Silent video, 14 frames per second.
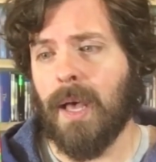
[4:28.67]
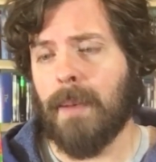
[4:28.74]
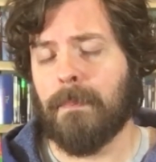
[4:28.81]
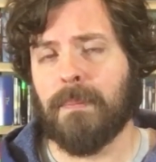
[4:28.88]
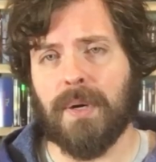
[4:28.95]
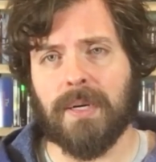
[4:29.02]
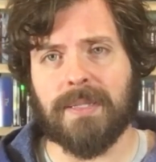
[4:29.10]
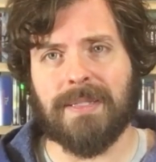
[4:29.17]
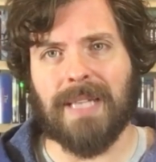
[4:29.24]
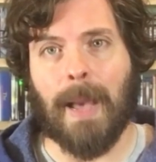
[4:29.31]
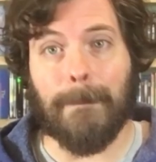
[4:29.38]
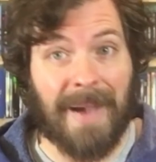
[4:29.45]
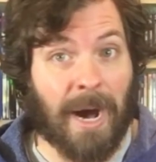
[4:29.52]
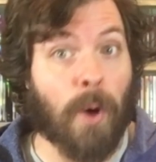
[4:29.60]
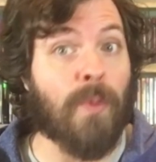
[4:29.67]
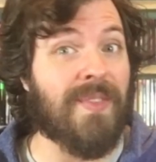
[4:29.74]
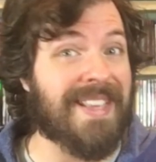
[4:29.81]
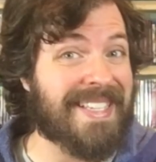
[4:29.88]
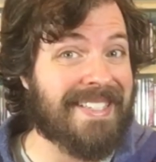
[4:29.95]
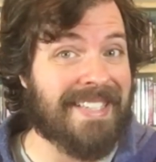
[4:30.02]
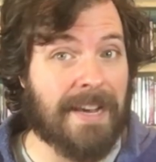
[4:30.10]
books about
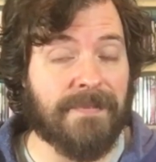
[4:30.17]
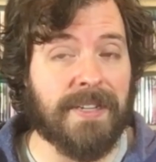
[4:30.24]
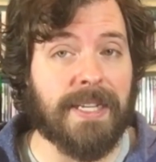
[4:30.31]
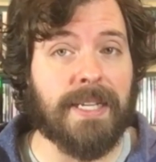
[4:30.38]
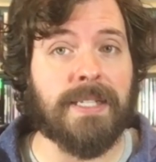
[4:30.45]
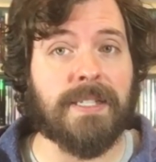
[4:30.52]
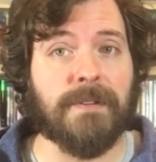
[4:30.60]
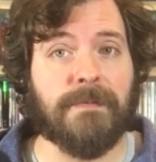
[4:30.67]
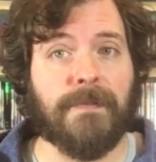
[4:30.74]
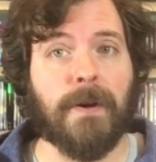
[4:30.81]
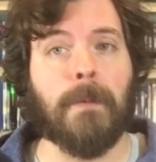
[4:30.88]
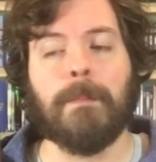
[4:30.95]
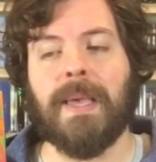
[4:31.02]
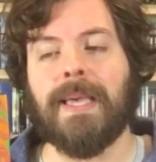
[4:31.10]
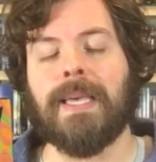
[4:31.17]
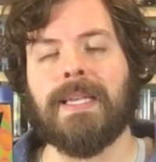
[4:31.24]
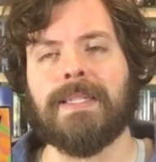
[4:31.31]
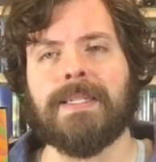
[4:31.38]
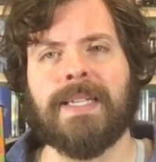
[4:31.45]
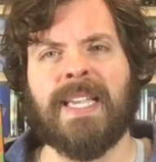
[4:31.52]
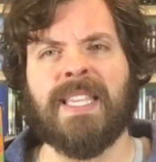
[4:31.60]
the 70s
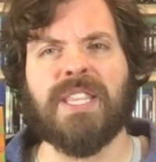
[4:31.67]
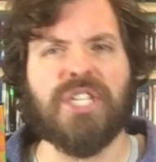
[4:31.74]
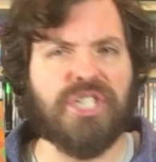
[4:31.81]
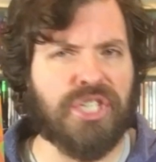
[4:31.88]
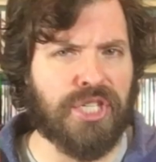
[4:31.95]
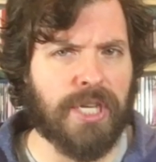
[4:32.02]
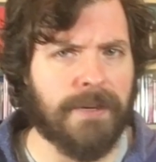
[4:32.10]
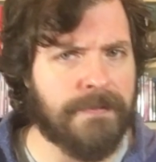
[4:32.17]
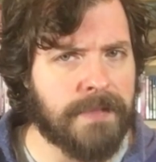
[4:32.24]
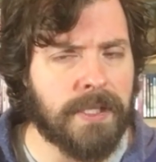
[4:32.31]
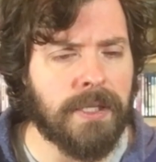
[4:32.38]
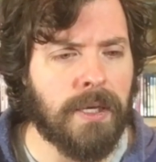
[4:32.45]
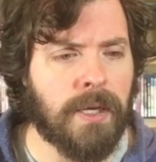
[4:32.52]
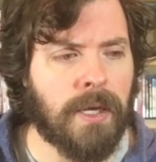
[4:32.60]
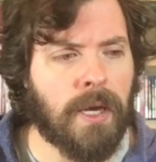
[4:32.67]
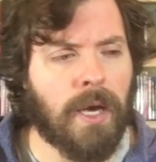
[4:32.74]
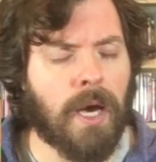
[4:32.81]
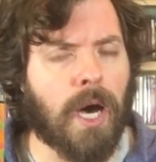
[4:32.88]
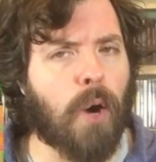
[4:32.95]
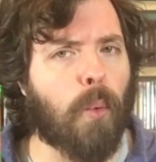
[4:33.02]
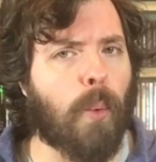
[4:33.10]
filmmaking scene, the shift
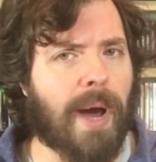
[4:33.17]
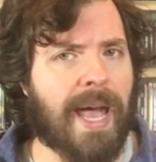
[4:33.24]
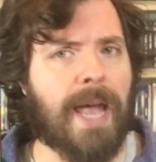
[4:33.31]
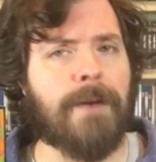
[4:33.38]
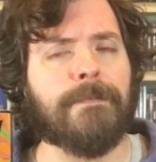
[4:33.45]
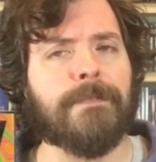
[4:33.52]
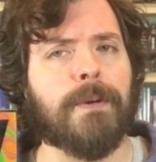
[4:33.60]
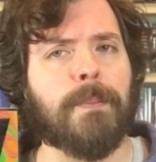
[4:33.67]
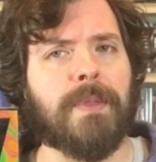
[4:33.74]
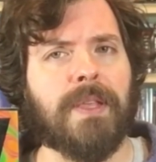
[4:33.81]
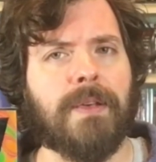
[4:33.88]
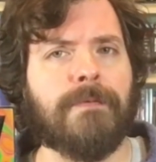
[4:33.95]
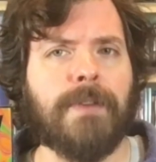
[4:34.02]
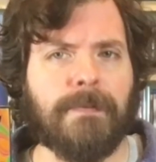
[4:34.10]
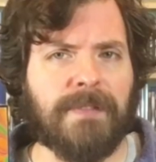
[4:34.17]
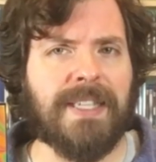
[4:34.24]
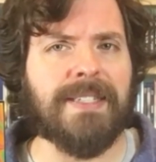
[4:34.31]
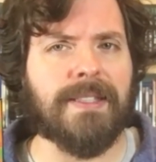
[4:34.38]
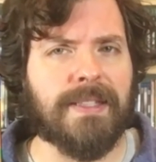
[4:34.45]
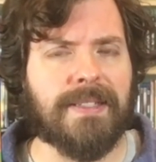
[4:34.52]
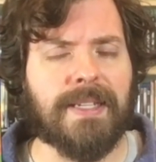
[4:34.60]
away from the
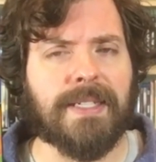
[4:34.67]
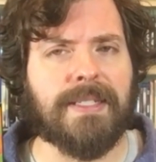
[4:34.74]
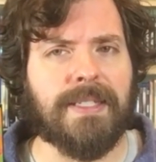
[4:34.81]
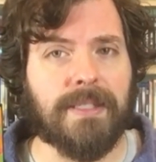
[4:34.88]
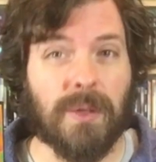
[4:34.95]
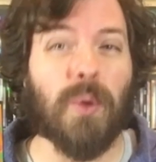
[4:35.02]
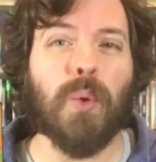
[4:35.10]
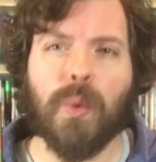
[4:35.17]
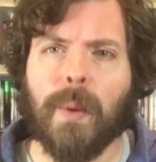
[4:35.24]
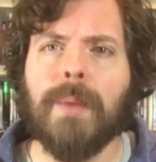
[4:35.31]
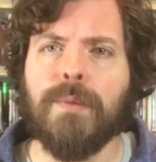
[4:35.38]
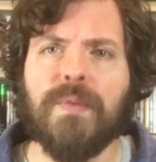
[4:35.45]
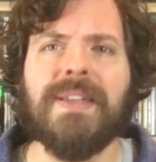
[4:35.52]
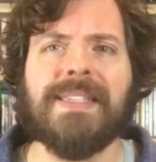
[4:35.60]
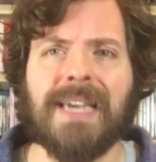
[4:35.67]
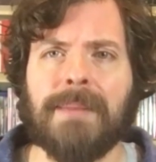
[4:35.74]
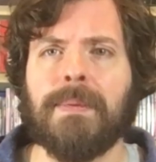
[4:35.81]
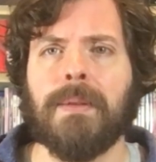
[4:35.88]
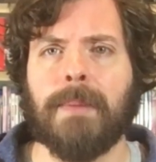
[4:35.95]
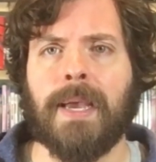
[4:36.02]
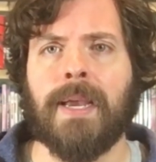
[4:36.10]
50s and the 60s, the, the way movies had
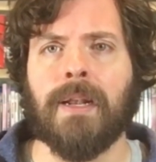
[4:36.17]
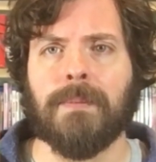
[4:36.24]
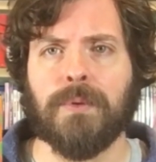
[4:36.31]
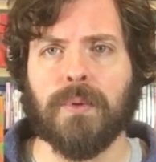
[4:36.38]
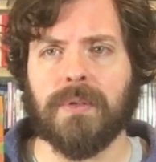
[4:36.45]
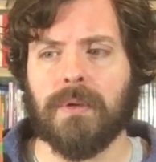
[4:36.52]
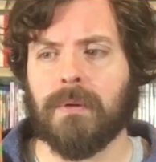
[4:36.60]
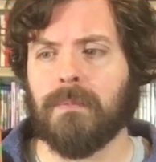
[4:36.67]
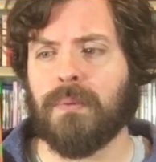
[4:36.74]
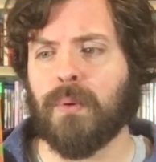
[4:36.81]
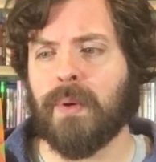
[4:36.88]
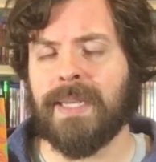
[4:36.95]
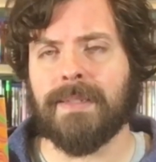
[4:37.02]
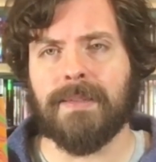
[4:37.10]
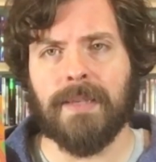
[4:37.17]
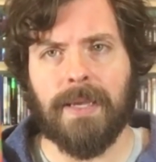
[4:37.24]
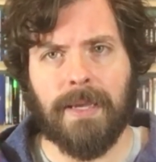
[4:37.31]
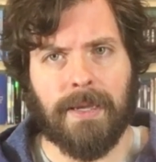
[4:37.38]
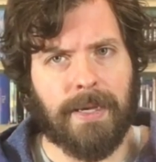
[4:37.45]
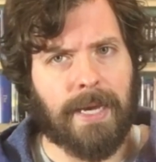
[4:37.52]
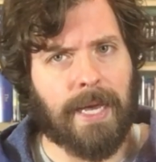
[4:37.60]
been made up to a certain point,
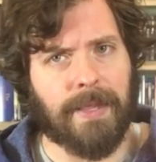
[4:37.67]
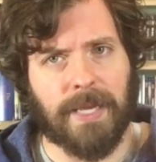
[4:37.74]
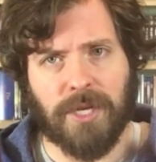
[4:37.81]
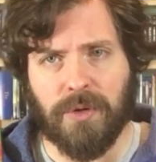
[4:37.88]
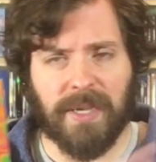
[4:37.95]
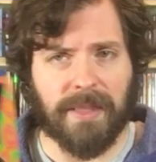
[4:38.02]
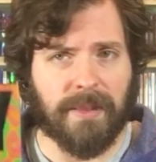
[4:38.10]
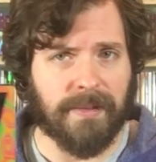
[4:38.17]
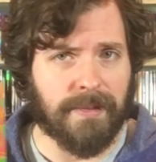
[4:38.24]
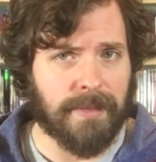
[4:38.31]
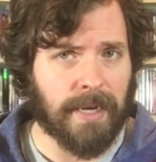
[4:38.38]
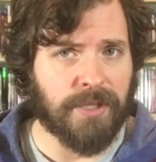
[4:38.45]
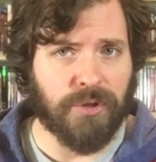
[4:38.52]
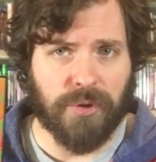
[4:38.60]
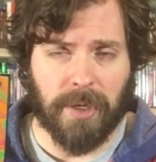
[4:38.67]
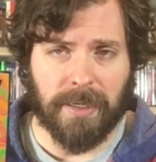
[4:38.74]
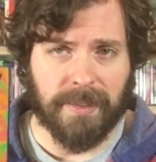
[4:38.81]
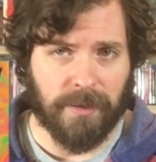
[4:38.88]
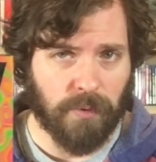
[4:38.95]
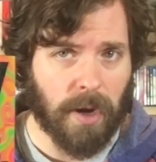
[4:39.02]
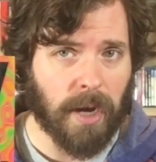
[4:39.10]
and then you get the sex, drugs,
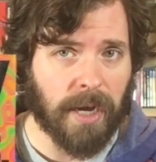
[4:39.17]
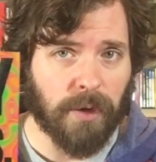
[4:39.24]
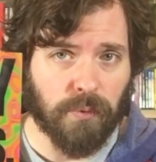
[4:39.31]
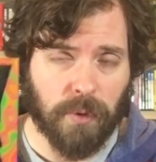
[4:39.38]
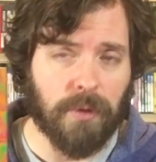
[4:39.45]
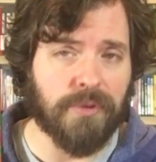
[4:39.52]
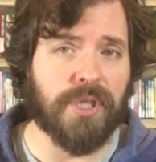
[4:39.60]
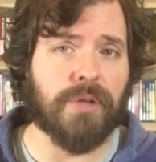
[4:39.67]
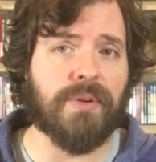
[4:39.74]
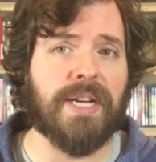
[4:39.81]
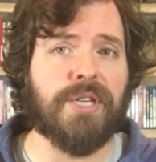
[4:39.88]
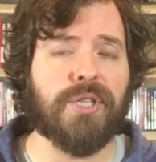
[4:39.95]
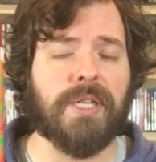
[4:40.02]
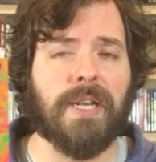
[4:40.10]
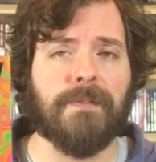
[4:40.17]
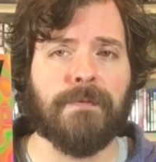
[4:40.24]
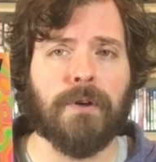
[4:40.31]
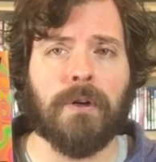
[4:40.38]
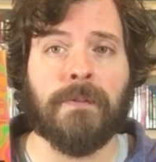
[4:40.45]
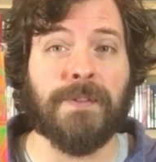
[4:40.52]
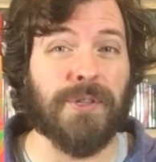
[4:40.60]
and rock and roll generation
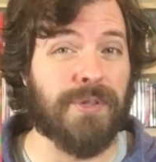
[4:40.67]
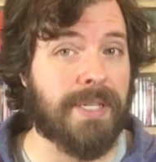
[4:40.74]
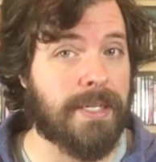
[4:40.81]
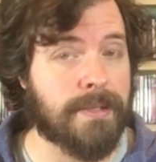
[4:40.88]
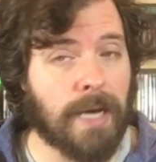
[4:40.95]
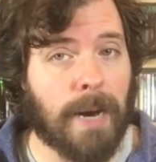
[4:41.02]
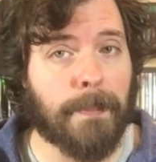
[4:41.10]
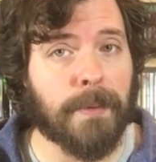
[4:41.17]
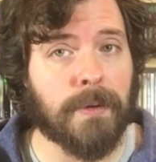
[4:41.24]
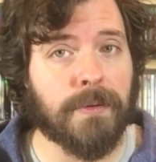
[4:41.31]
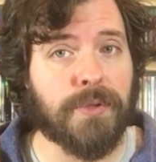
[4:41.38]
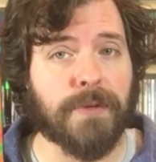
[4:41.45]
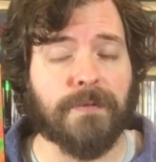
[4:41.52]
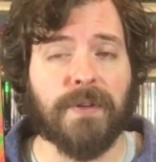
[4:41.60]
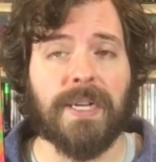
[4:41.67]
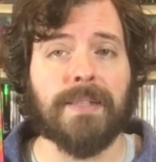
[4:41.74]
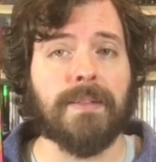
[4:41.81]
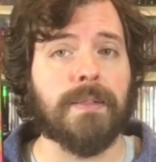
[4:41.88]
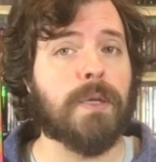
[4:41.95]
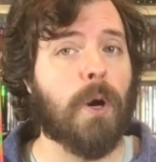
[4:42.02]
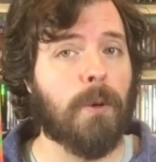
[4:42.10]
involved. Your Dennis Hoppers, your
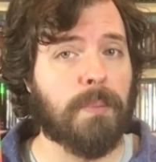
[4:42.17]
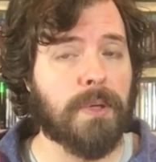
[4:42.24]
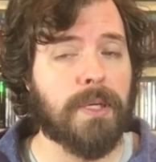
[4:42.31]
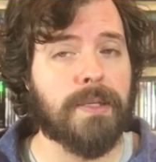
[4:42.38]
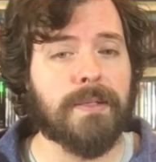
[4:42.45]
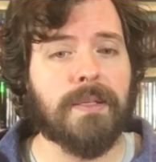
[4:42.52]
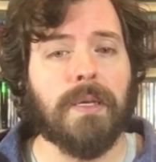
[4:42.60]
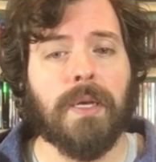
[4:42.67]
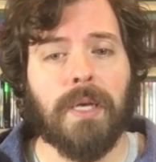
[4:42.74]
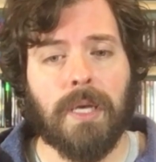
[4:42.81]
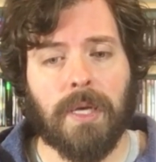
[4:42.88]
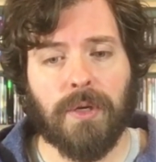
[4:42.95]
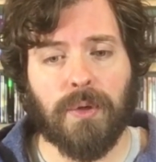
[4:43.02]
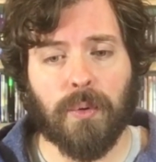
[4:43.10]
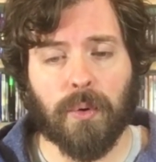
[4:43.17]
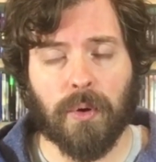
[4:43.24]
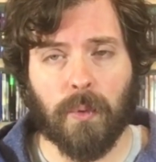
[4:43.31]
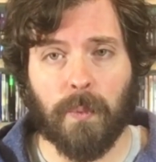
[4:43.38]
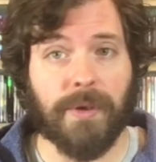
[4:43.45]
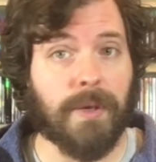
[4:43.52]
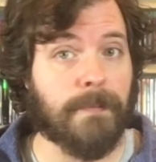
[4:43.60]
Francis Coppolas,
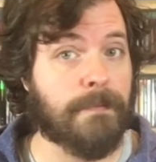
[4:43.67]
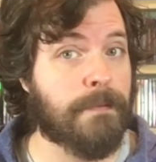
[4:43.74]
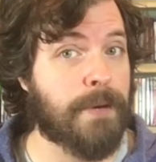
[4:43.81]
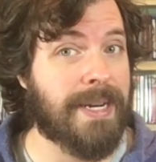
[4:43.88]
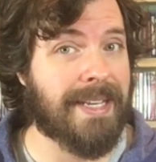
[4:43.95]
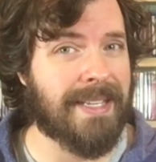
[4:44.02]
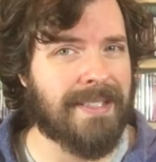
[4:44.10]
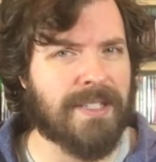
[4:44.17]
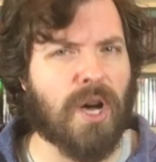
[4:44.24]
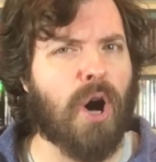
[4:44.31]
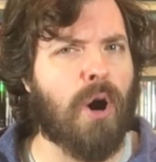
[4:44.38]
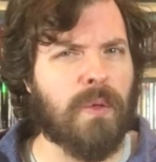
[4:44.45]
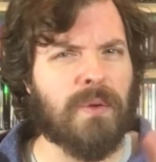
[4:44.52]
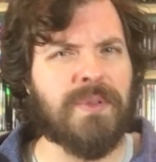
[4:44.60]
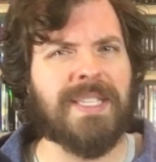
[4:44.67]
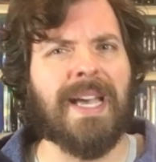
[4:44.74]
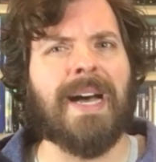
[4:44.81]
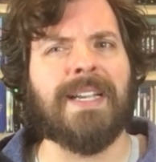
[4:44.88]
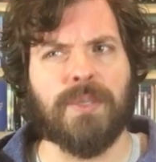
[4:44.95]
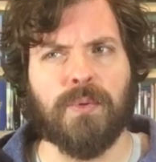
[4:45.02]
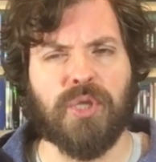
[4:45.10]
your William Friedkins, all those
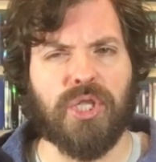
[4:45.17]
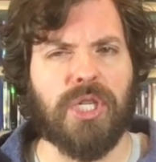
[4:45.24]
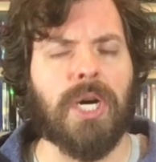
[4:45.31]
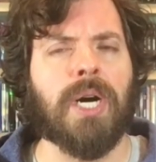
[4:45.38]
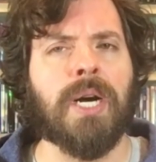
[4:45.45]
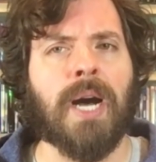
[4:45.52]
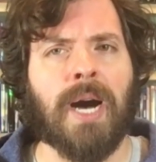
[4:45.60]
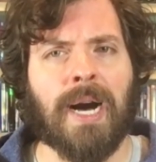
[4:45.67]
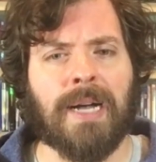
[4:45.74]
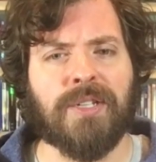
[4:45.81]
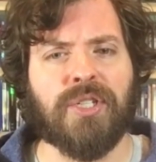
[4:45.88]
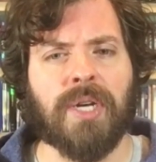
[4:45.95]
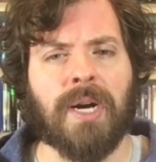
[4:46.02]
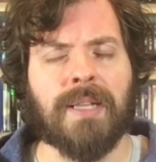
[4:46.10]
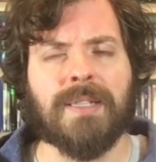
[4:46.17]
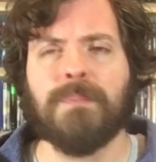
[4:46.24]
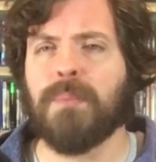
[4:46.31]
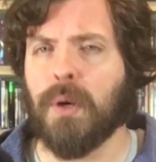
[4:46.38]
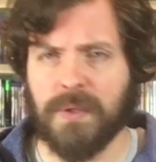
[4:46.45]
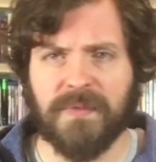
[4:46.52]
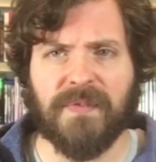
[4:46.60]
guys, those young hotshots
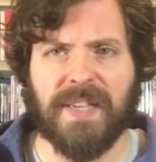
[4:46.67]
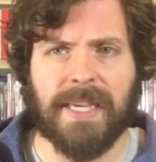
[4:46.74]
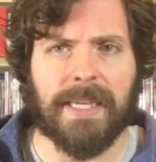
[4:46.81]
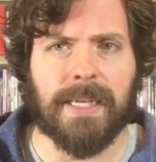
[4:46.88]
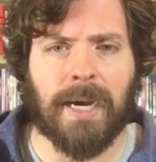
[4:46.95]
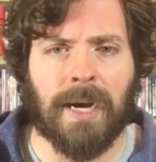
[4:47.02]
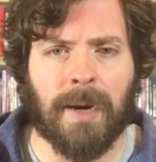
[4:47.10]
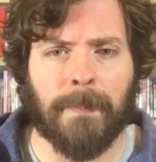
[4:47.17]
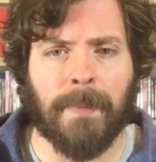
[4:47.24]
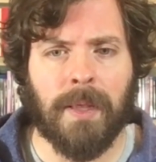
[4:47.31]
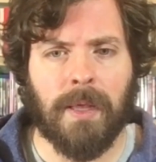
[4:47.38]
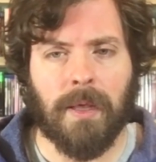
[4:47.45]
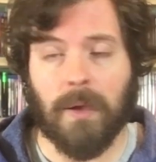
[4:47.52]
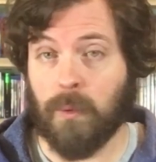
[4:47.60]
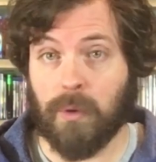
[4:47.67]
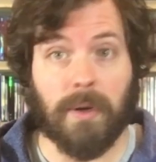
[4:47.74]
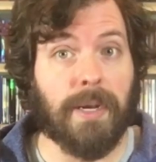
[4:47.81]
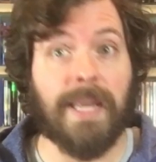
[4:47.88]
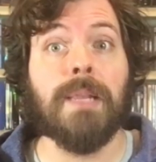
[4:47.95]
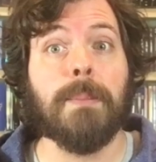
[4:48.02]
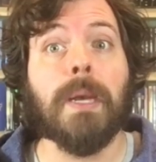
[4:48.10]
post Vietnam, or
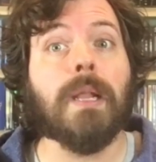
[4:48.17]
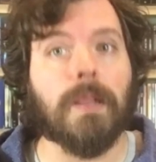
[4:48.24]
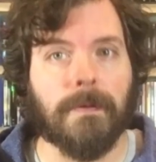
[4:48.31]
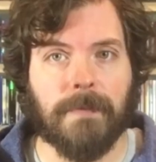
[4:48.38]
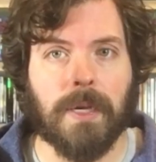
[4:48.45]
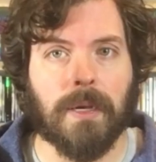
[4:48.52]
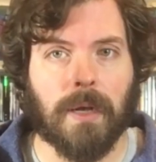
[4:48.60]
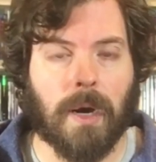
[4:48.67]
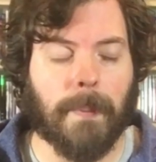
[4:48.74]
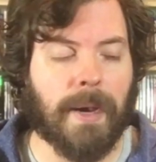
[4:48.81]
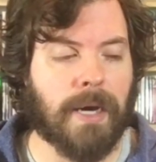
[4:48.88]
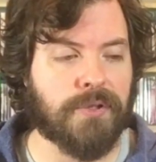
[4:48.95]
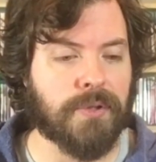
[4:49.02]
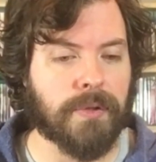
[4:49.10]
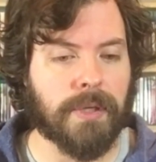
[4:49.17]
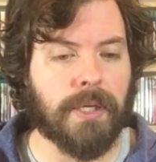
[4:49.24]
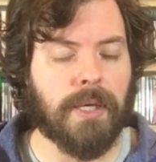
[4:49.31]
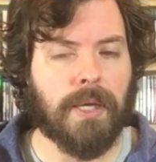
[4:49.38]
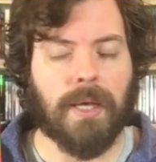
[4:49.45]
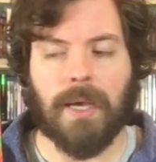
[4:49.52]
in the middle of Vietnam, actually.